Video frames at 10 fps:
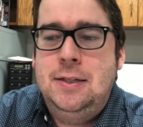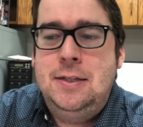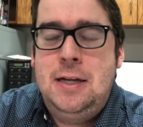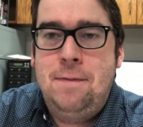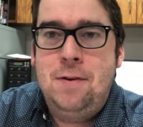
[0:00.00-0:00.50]

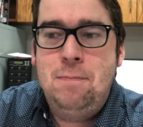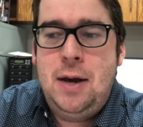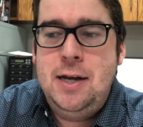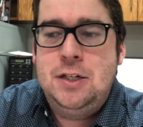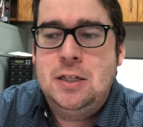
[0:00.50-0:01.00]
different
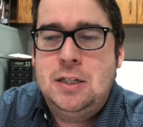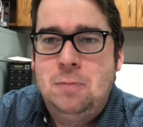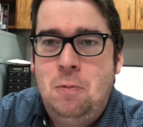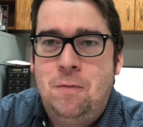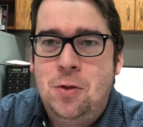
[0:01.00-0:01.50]
pages
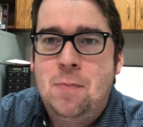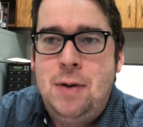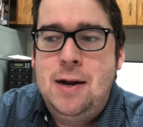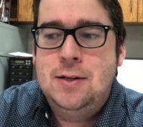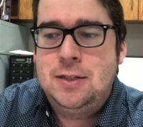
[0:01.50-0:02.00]
for their
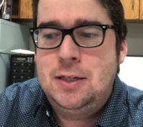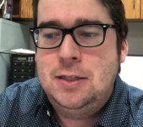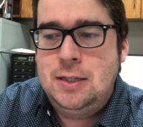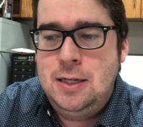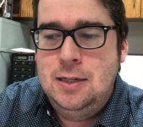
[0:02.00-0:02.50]
parents to
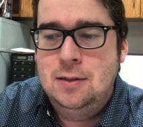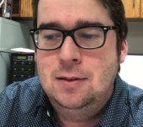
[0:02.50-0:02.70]
see."